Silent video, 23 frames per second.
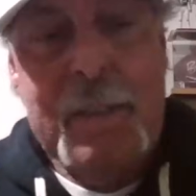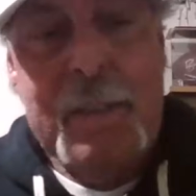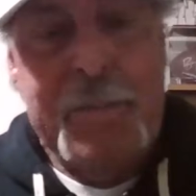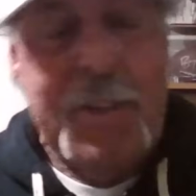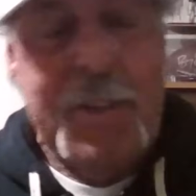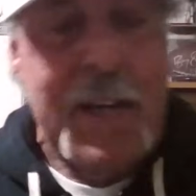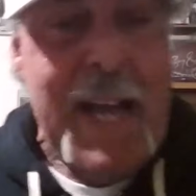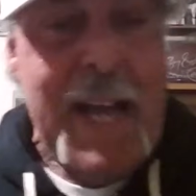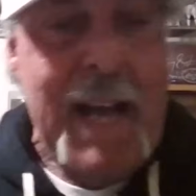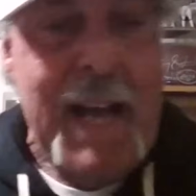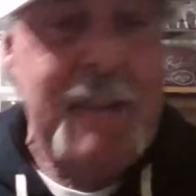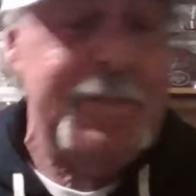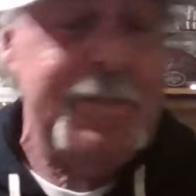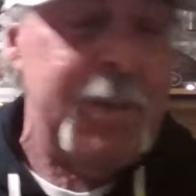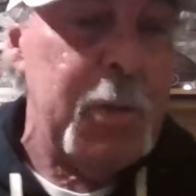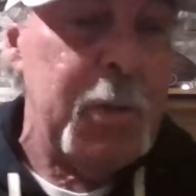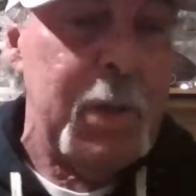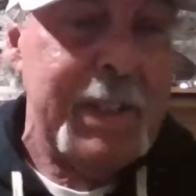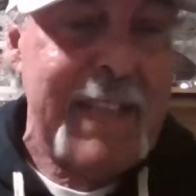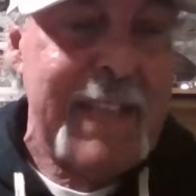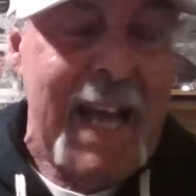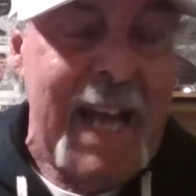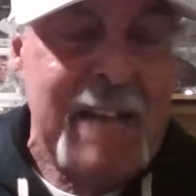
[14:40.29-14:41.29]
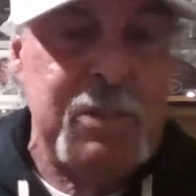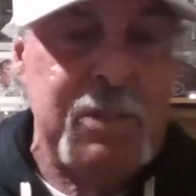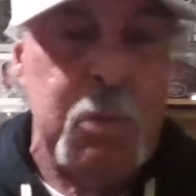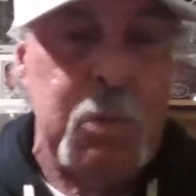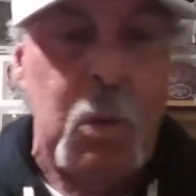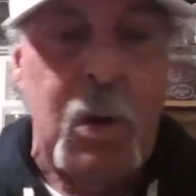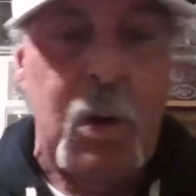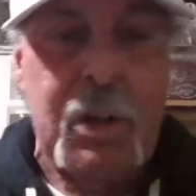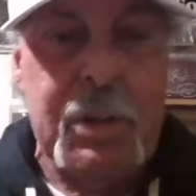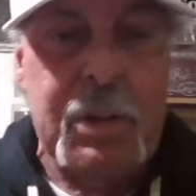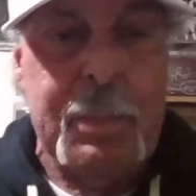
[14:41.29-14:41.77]
for what that's
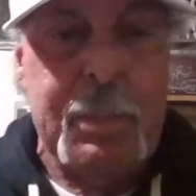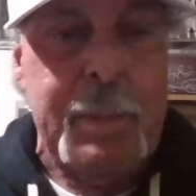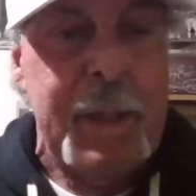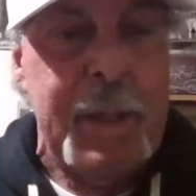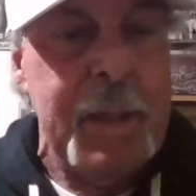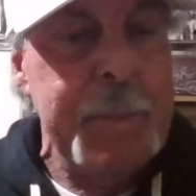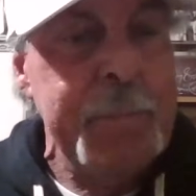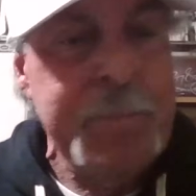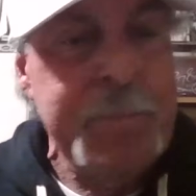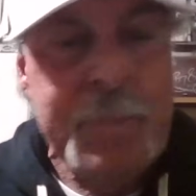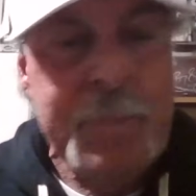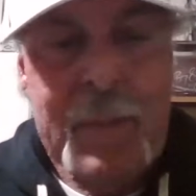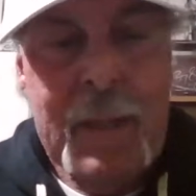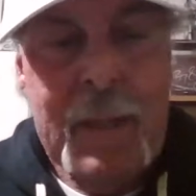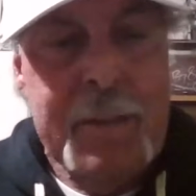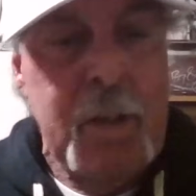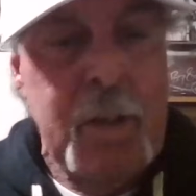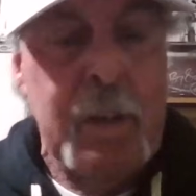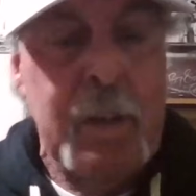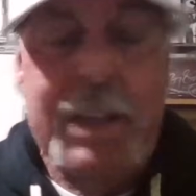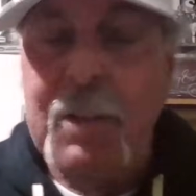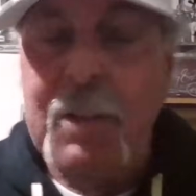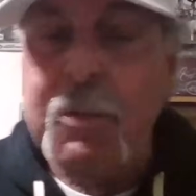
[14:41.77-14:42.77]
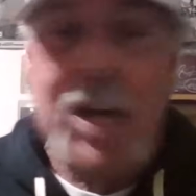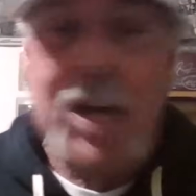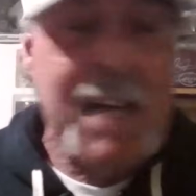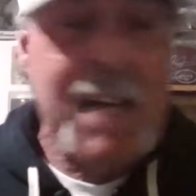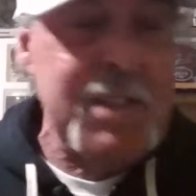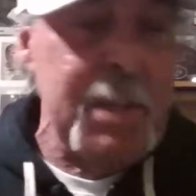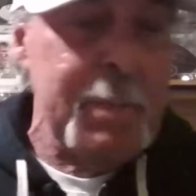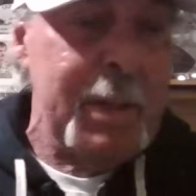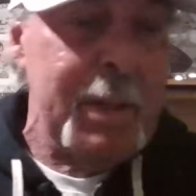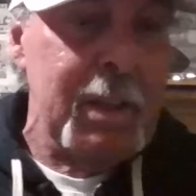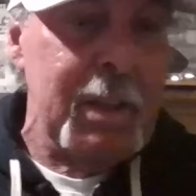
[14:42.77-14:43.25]
worth. But, give
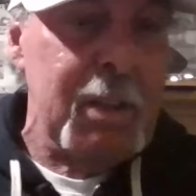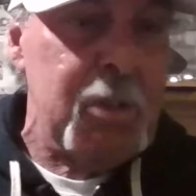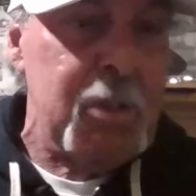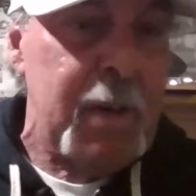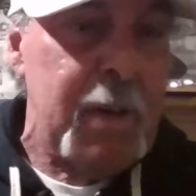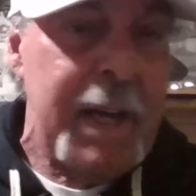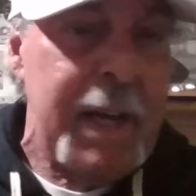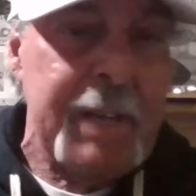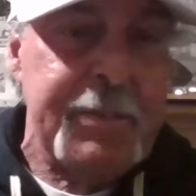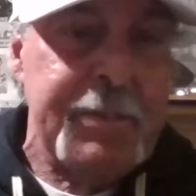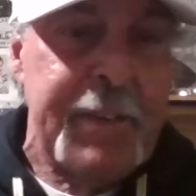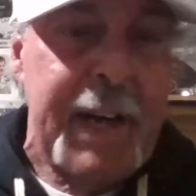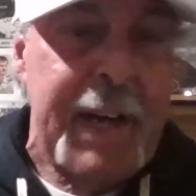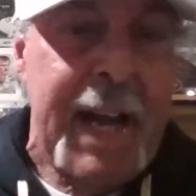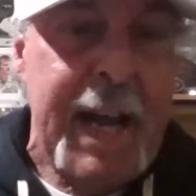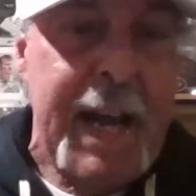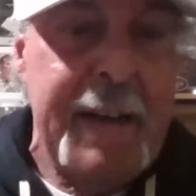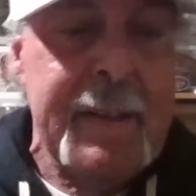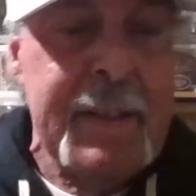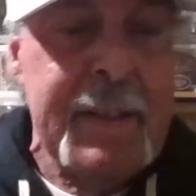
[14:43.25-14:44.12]
Reggie Miller credit for that,